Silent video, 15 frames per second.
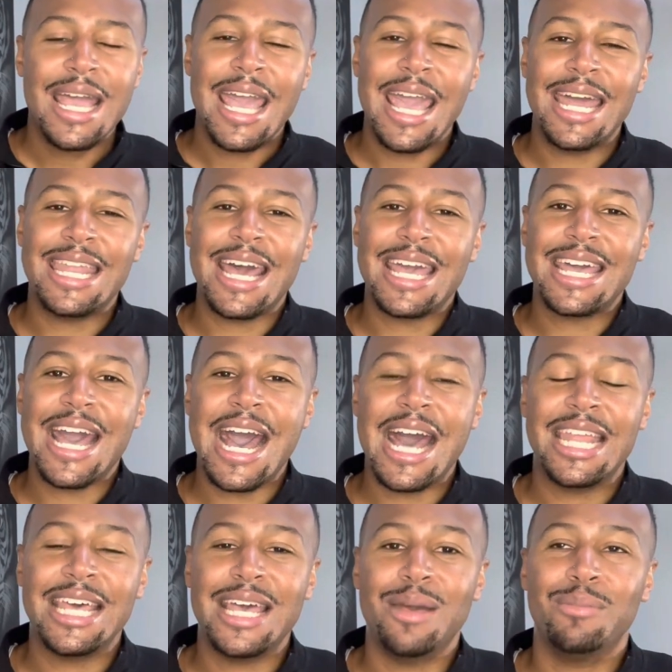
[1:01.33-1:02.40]
and I
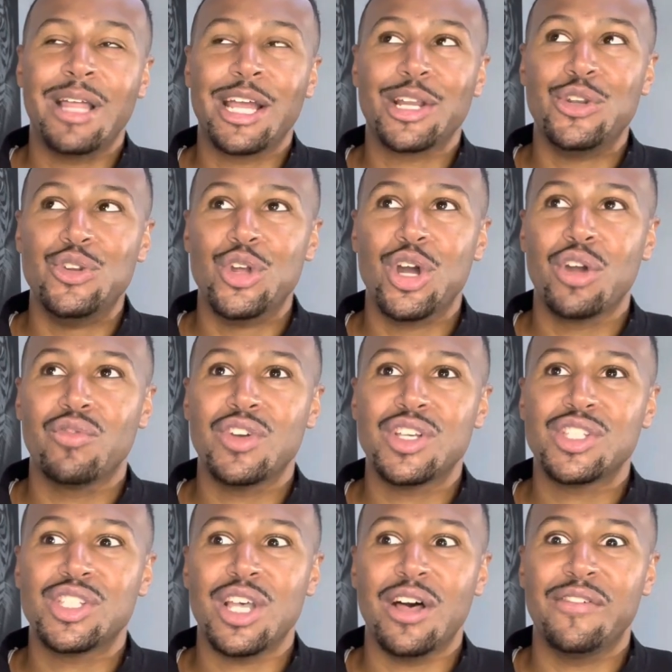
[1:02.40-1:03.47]
kind of am like
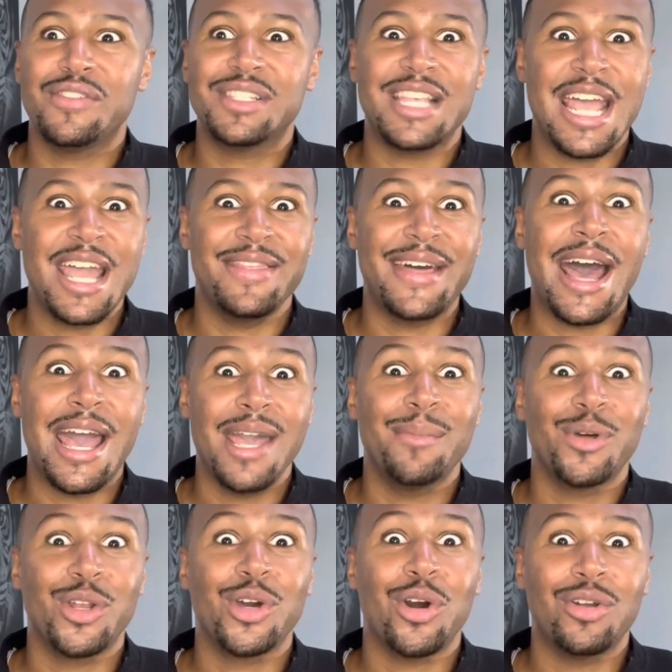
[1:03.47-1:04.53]
nervous of saying that I am
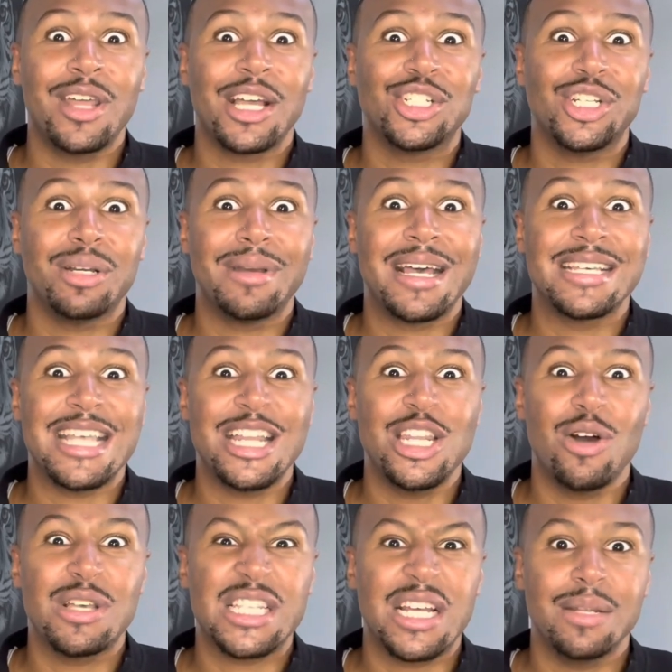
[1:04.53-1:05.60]
going to go next year because I
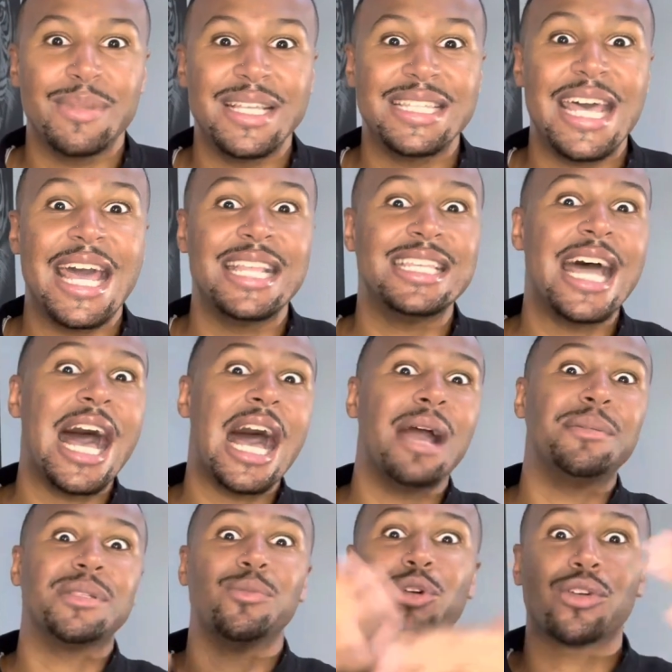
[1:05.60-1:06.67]
know it's going to be 10
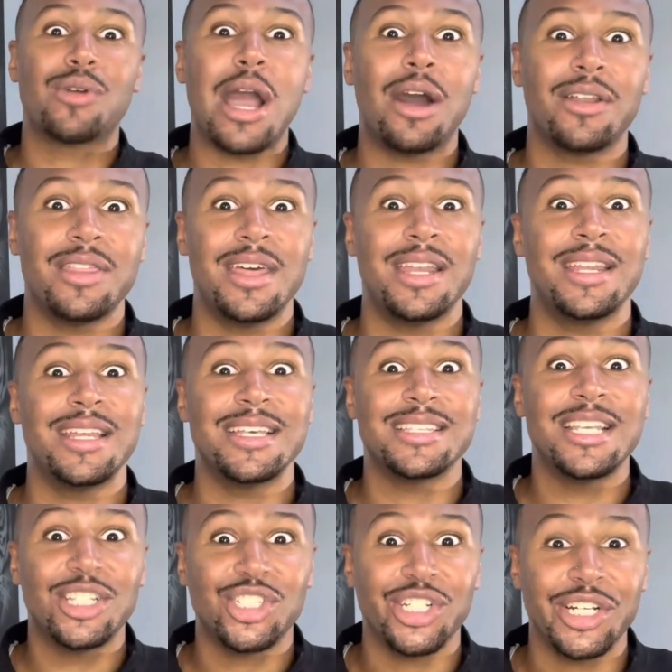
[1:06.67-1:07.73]
times more crowded than it is
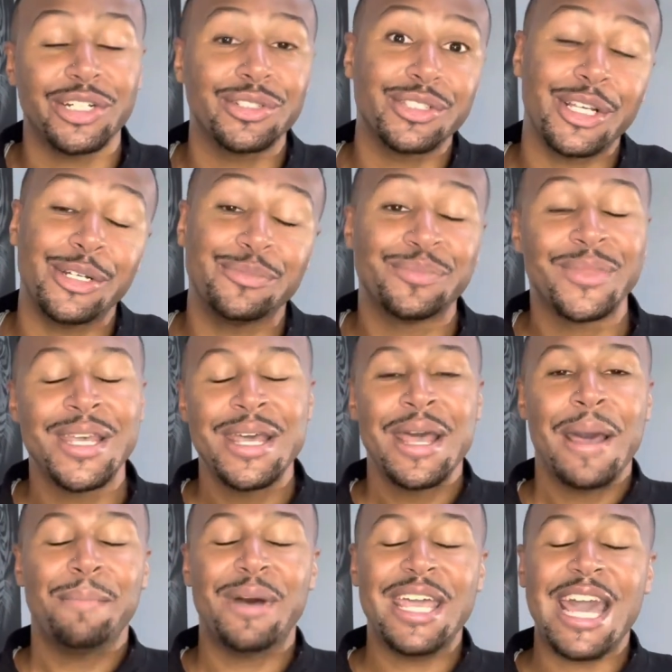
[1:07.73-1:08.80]
this year. So,
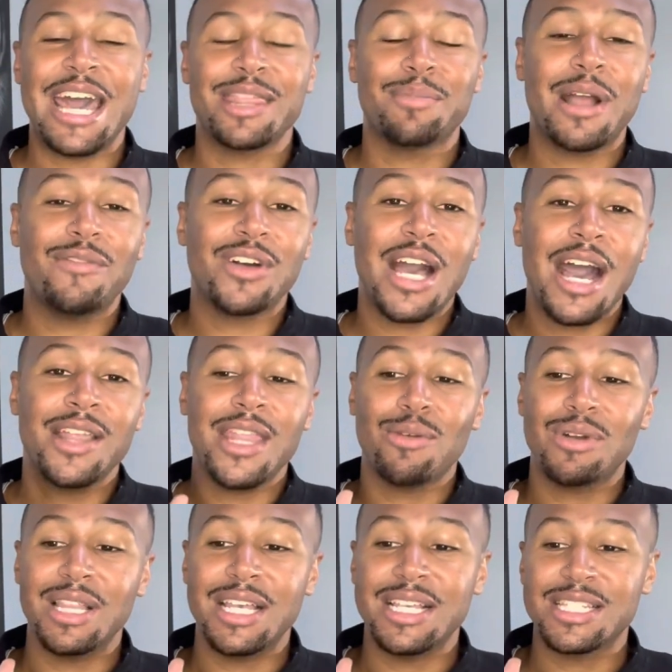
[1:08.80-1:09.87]
but yeah, at BravoCon they
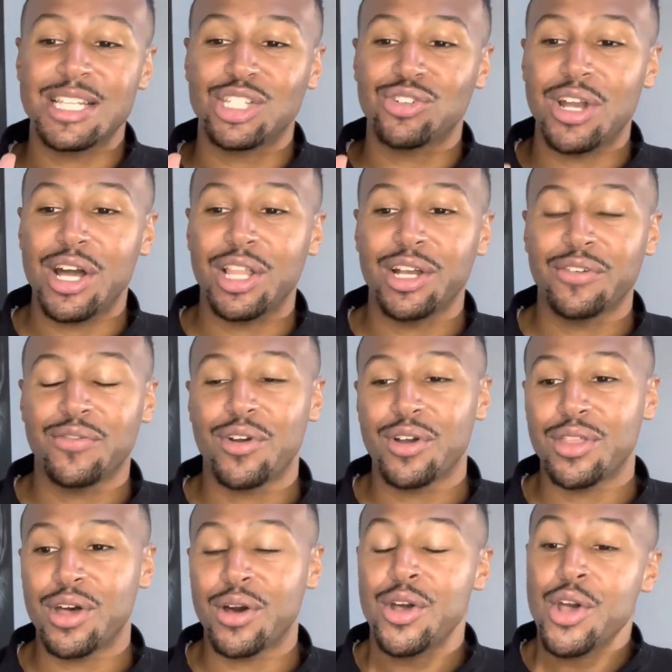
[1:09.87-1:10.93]
released the trailer for
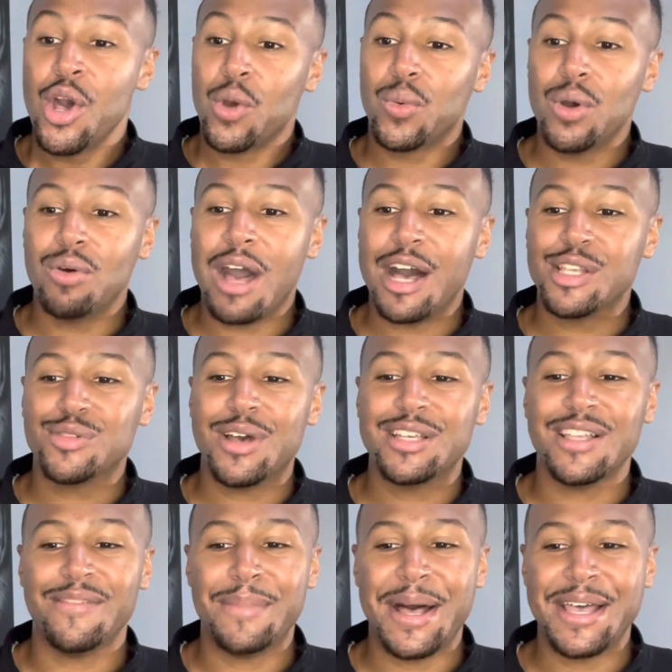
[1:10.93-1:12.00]
the Real Housewives
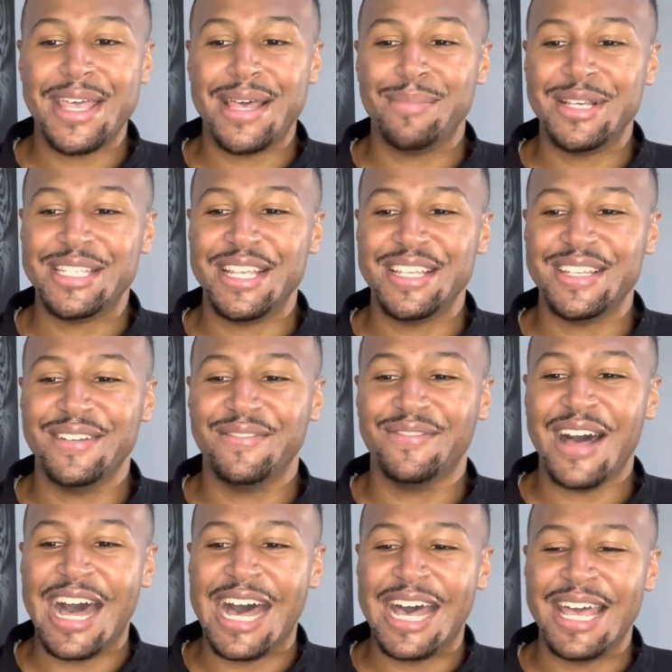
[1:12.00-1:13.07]
of Miami Season
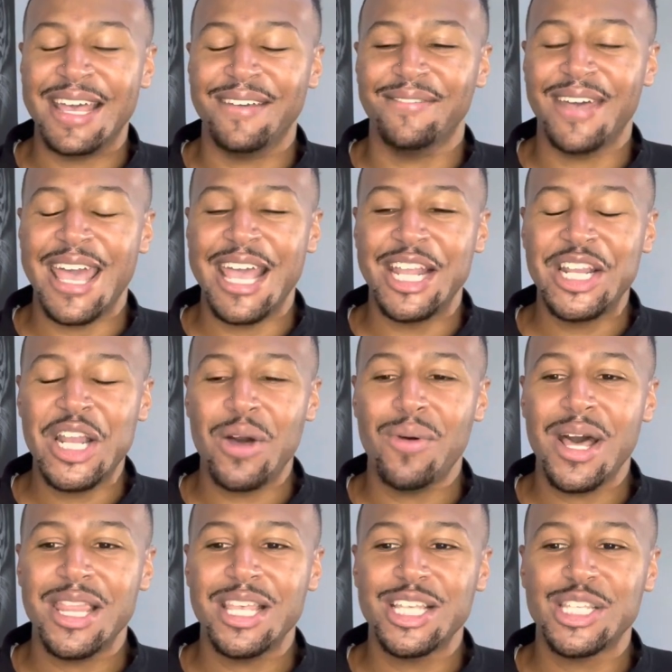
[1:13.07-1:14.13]
5. And you know
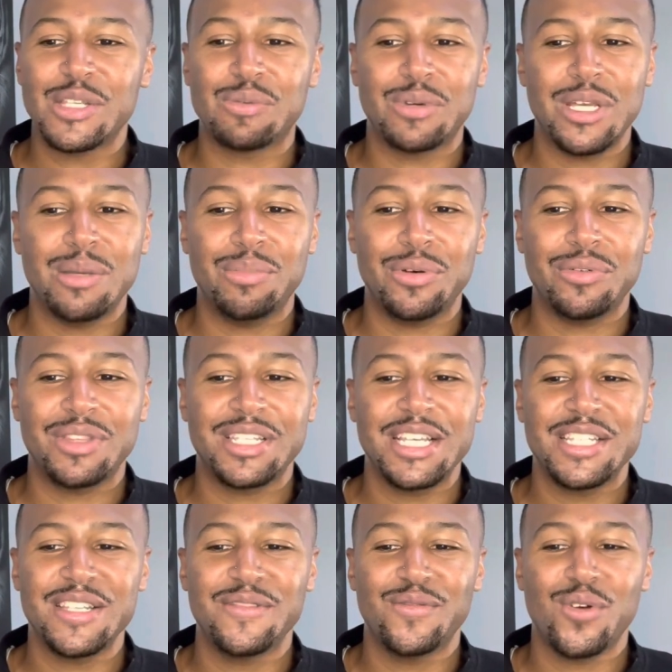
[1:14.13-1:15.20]
what? This reboot,
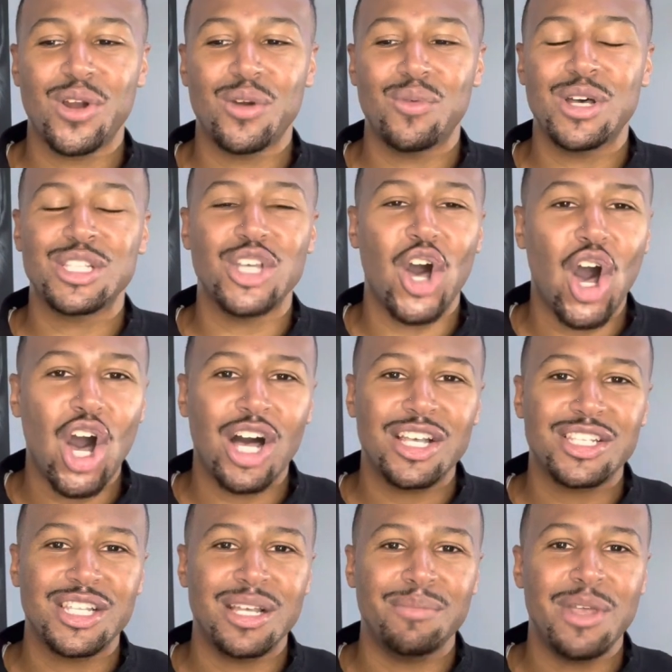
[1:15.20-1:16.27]
Season 4 was
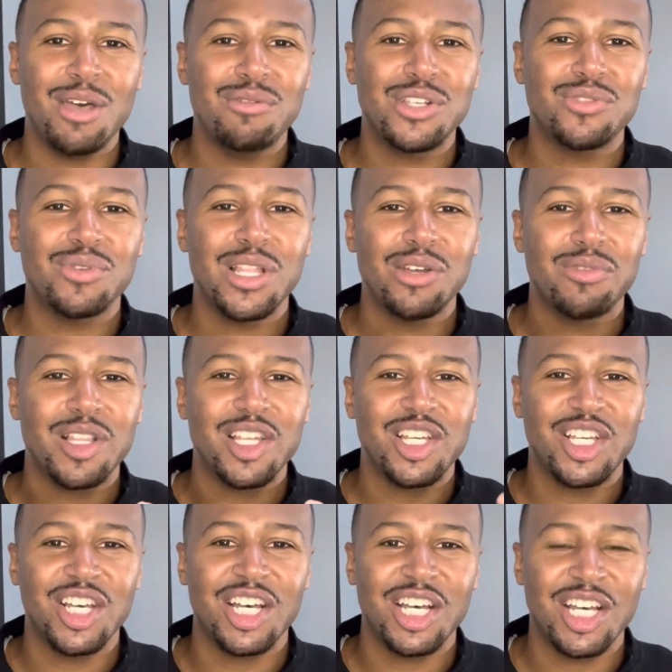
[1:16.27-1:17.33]
awesome. It was really, really
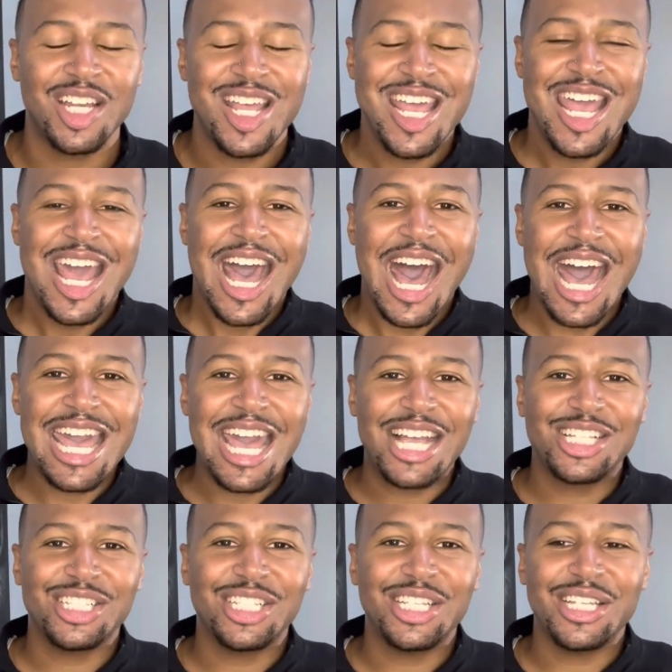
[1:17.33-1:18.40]
good. I
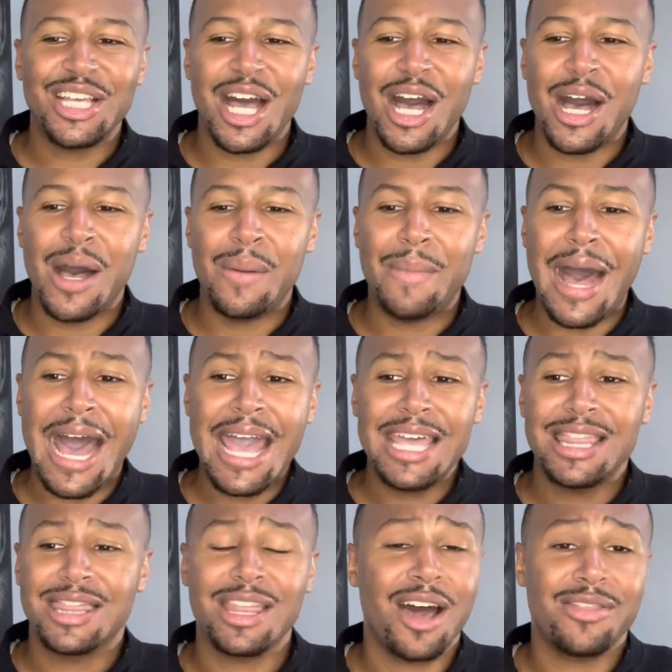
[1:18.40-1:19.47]
actually, I
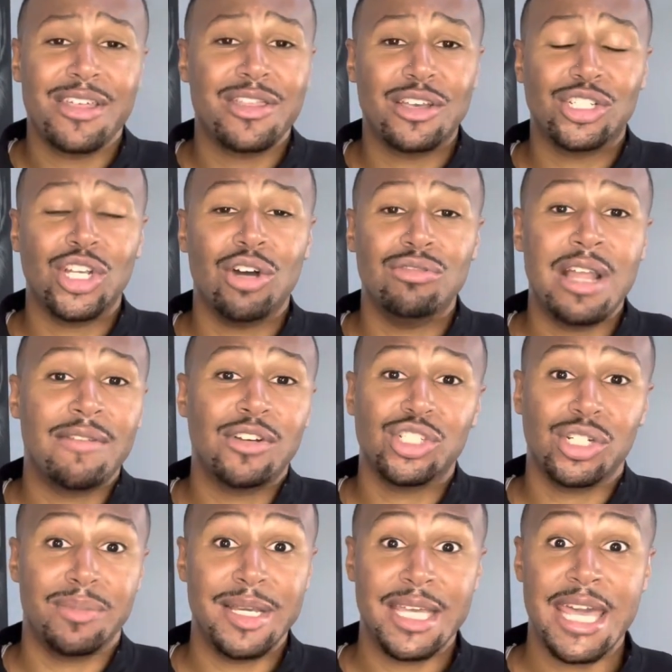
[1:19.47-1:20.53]
thought that the show never should
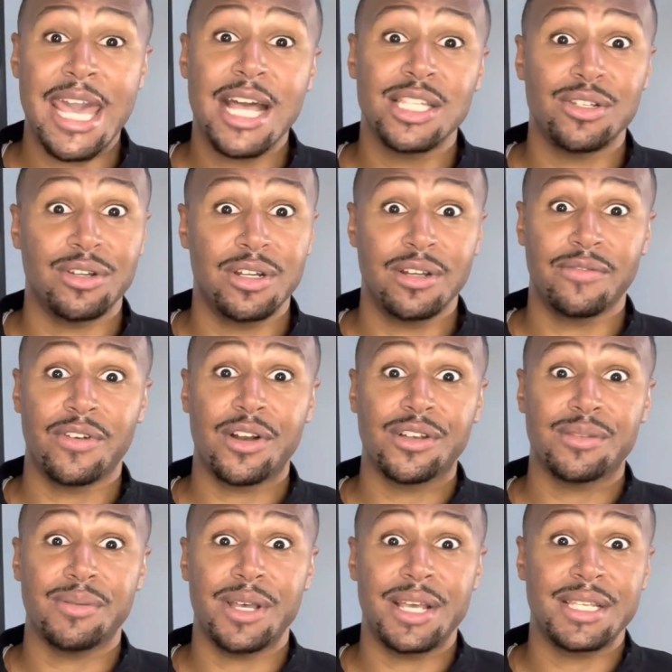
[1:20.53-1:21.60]
have been canceled in the
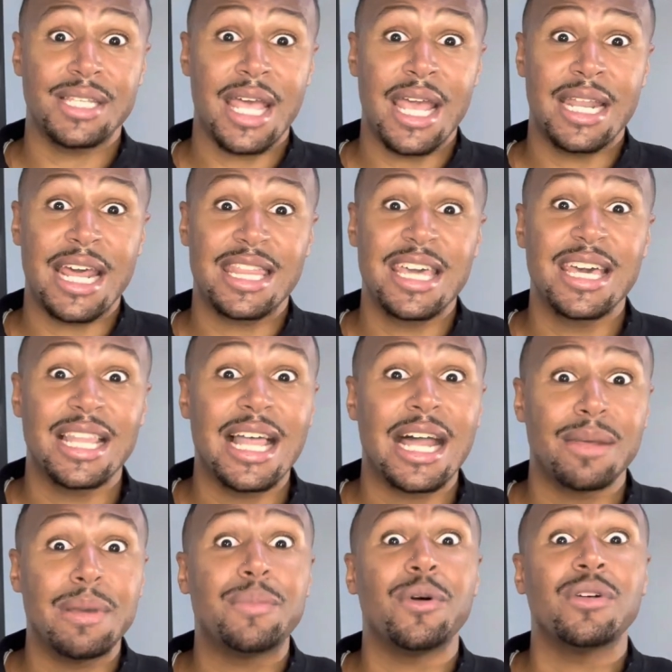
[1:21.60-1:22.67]
first place. And I think a lot
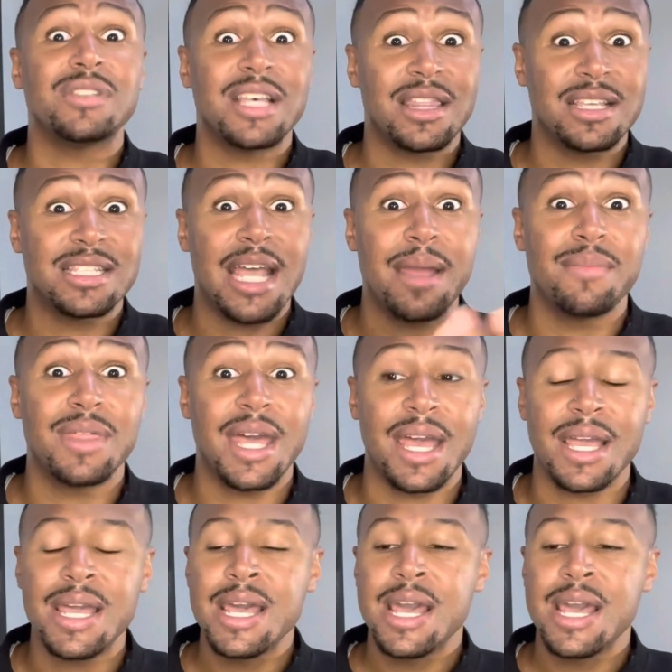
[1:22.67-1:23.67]
of people said the same thing.